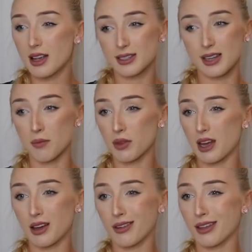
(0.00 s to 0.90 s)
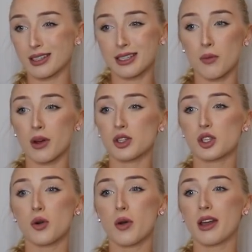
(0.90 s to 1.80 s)
something that someone's
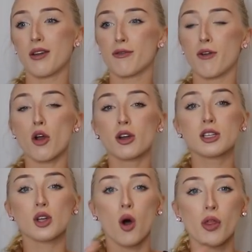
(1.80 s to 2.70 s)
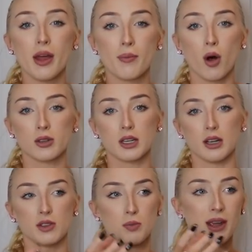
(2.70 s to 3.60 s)
doing, focus on their
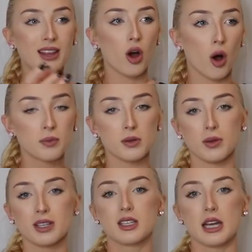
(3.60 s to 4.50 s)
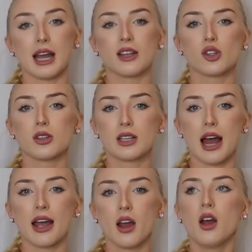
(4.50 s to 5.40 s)
positives. Be the optimistic and just
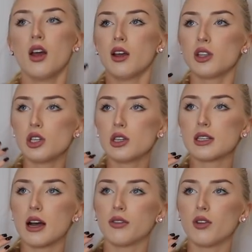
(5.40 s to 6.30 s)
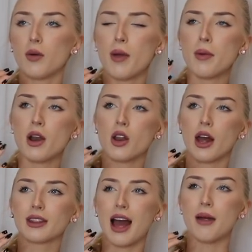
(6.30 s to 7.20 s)
say to yourself, oh, maybe I don't
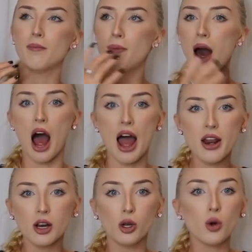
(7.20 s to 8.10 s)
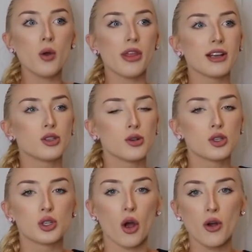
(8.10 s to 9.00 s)
like that, but look what they do
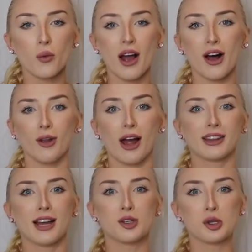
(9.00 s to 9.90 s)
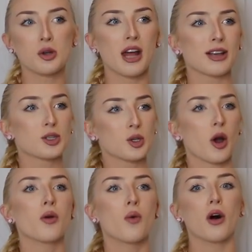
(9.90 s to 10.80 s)
so well. Like, they do that
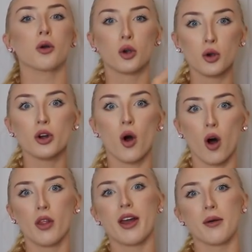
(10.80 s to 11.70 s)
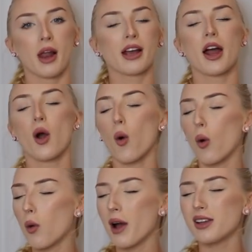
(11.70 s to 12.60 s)
so well. Good on them. Like, I
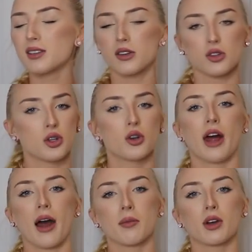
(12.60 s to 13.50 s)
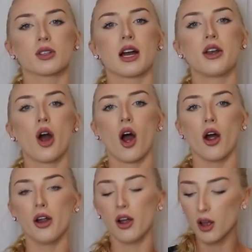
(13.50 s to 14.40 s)
always do that because I know